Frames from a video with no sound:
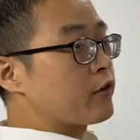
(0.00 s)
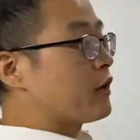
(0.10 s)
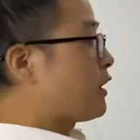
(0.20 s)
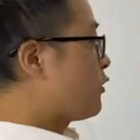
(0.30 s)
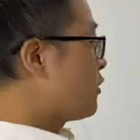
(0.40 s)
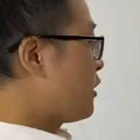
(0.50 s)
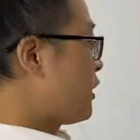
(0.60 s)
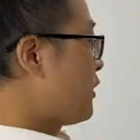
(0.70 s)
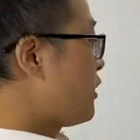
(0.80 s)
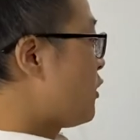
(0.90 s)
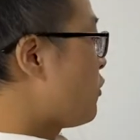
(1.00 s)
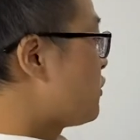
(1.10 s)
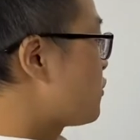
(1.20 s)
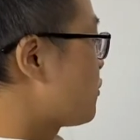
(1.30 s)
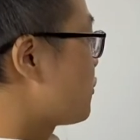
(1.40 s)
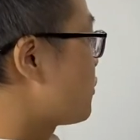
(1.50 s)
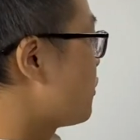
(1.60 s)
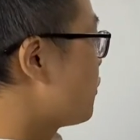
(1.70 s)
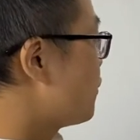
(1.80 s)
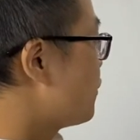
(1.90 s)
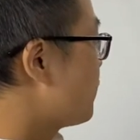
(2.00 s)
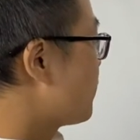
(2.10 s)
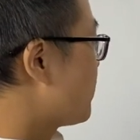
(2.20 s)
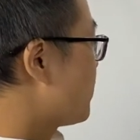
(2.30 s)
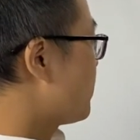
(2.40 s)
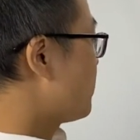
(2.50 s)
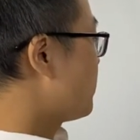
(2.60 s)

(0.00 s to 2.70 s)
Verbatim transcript: I here I want to show you the